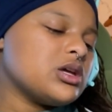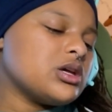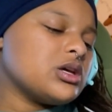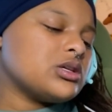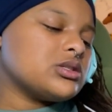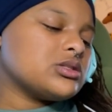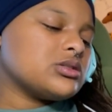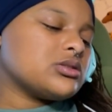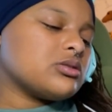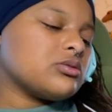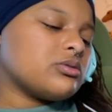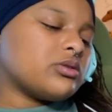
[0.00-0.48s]

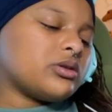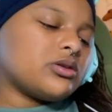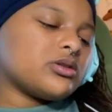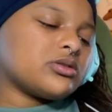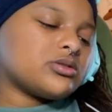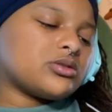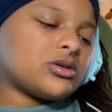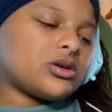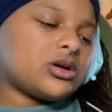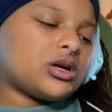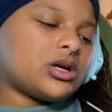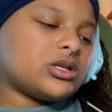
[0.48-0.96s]
So we were
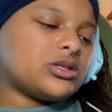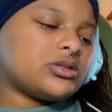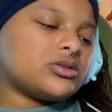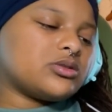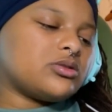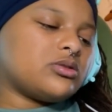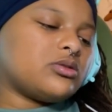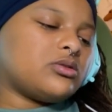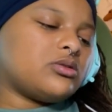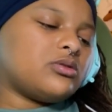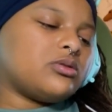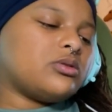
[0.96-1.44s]
talking to
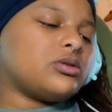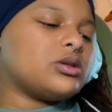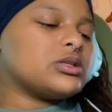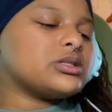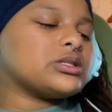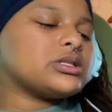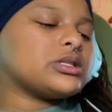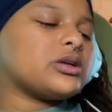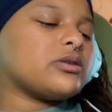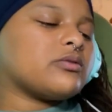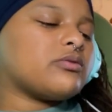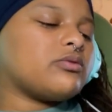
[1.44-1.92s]
his
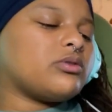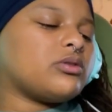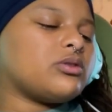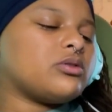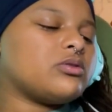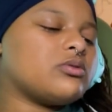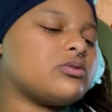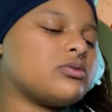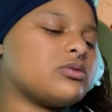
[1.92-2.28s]
nephews